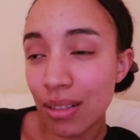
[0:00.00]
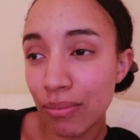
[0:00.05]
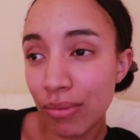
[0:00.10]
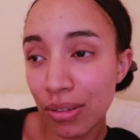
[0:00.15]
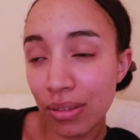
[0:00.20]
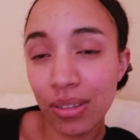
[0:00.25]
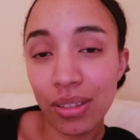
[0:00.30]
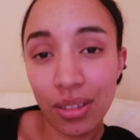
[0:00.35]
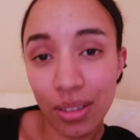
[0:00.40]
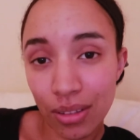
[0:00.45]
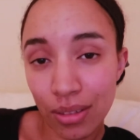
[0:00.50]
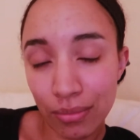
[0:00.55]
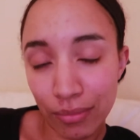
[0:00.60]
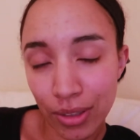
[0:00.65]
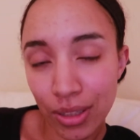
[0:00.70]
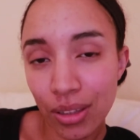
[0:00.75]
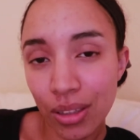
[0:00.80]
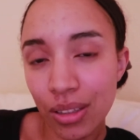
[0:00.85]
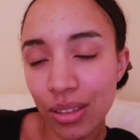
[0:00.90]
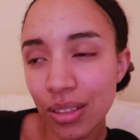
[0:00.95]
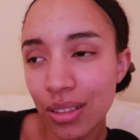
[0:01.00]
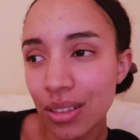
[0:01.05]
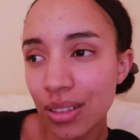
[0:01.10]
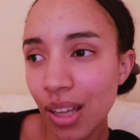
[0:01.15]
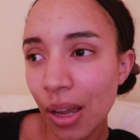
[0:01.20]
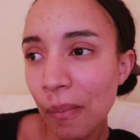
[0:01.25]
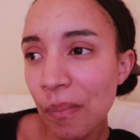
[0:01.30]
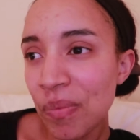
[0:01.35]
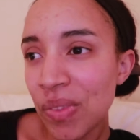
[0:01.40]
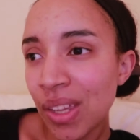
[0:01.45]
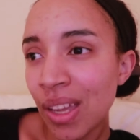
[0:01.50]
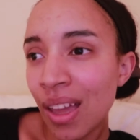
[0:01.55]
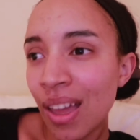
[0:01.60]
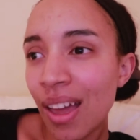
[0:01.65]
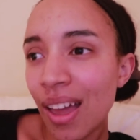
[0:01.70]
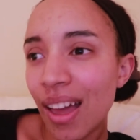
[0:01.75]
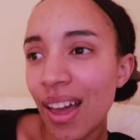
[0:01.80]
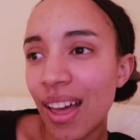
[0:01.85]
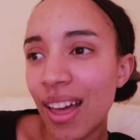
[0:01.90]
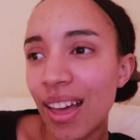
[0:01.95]
with the toaster,
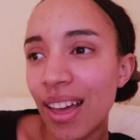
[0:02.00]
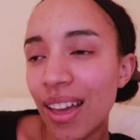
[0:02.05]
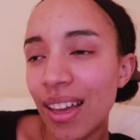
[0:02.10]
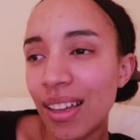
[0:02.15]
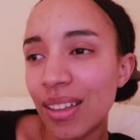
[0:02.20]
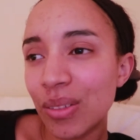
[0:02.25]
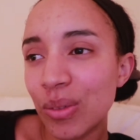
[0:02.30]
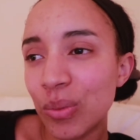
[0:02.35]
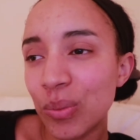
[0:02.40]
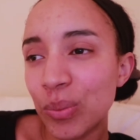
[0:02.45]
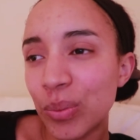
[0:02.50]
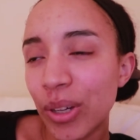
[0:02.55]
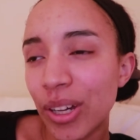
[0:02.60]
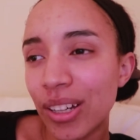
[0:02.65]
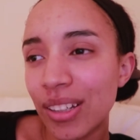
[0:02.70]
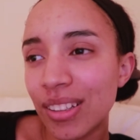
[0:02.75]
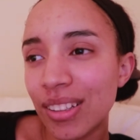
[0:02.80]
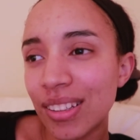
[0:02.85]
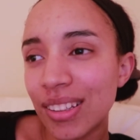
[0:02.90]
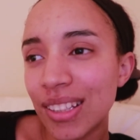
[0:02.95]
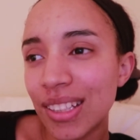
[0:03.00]
but